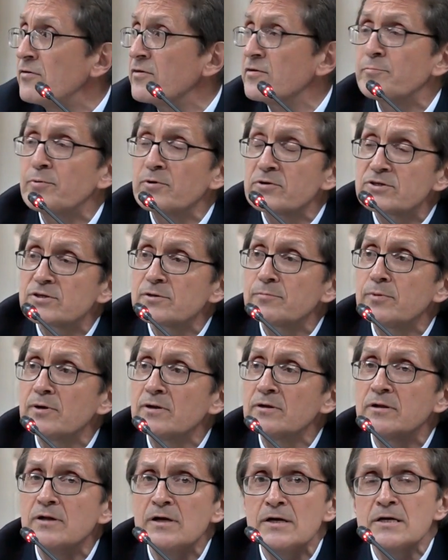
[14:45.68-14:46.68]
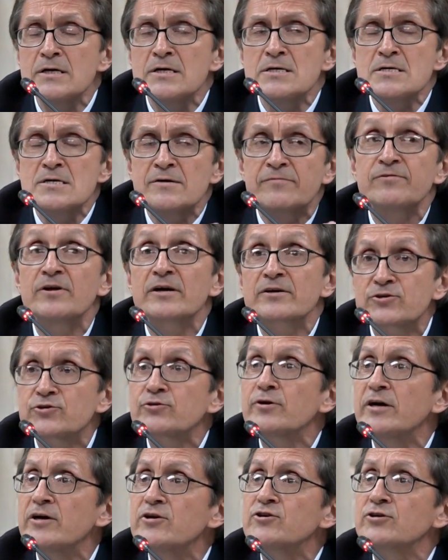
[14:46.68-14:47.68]
all the possible
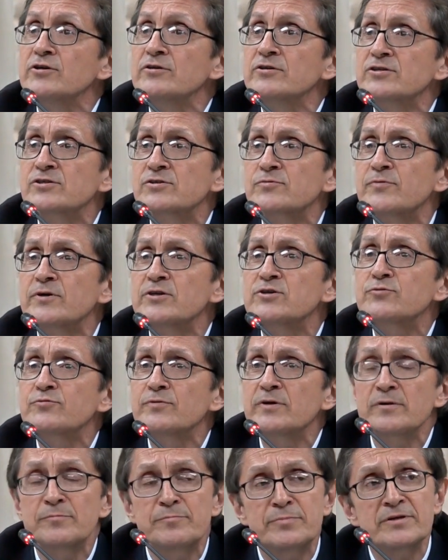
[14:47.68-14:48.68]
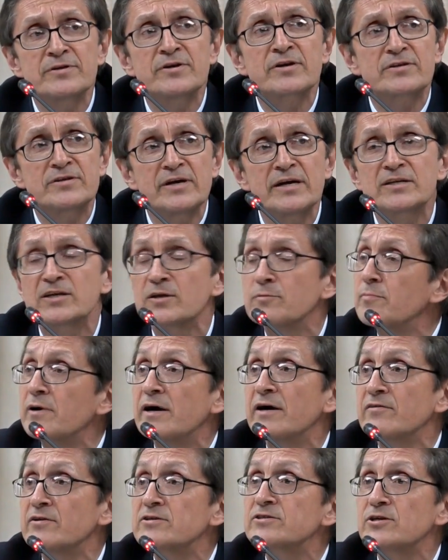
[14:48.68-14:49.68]
fluctuations which will be dictated
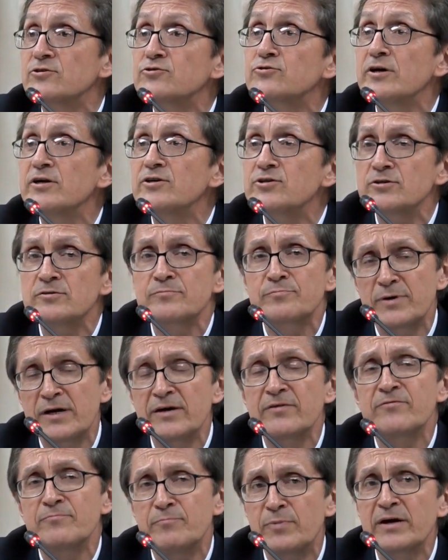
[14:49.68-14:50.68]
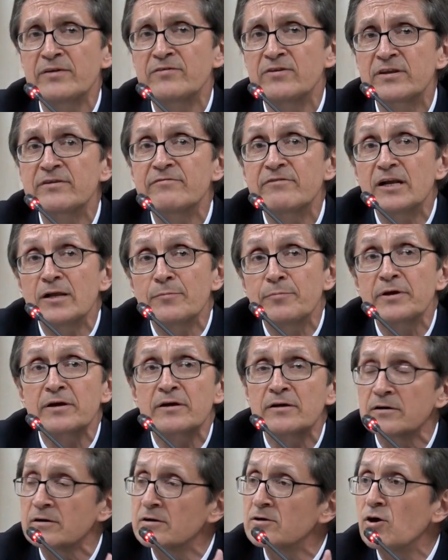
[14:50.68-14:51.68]
by the situation, by the
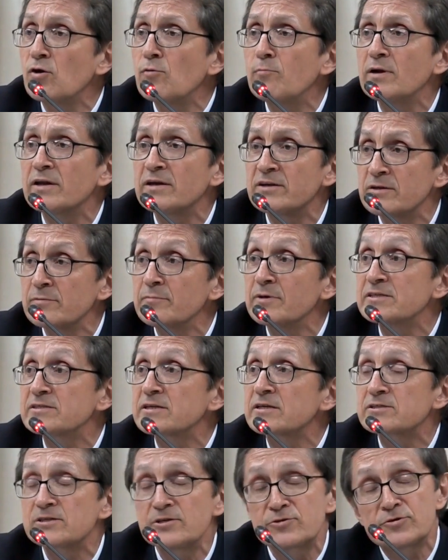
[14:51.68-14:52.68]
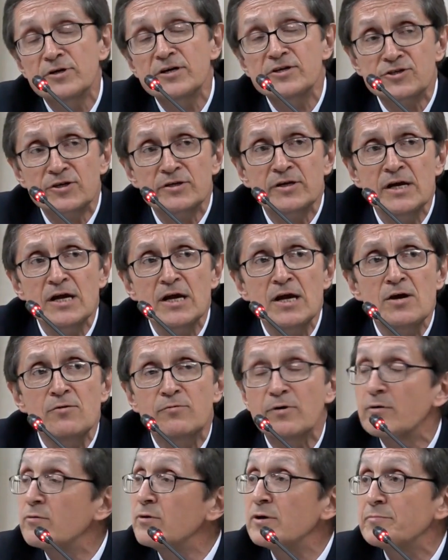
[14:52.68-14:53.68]
developing global and domestic situation,
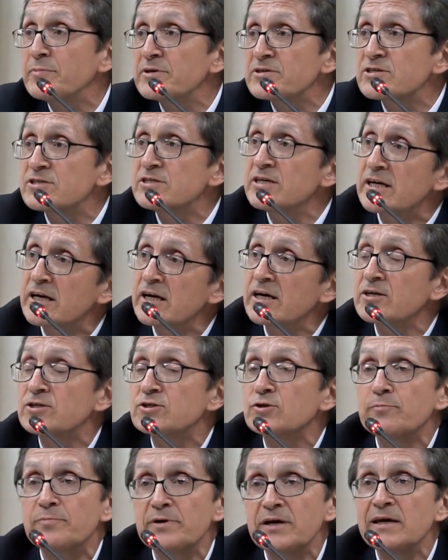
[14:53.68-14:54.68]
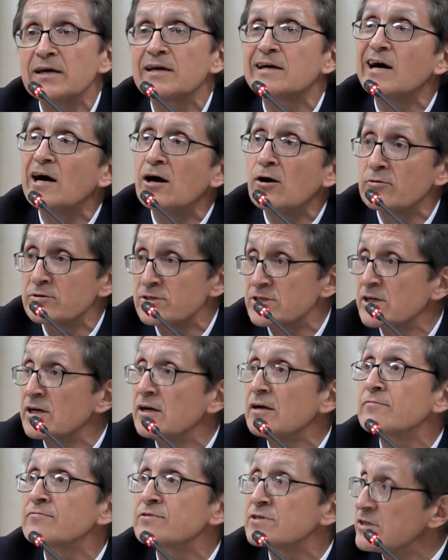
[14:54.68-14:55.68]
we will be sticking to being
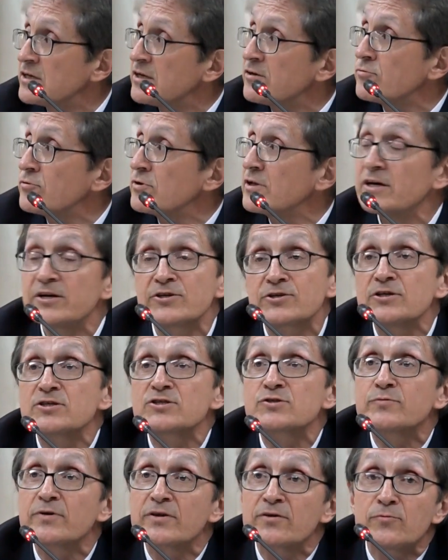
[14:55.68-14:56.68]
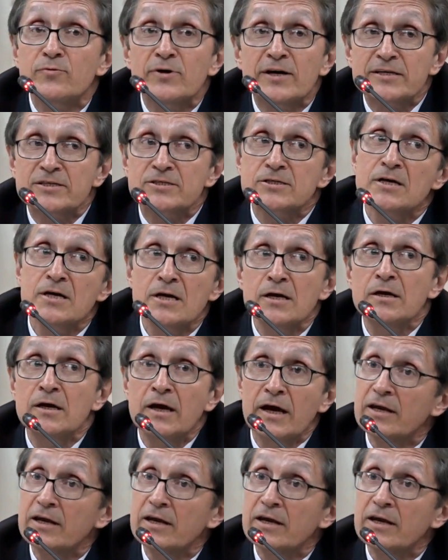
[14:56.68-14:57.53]
ourselves in relations with the West.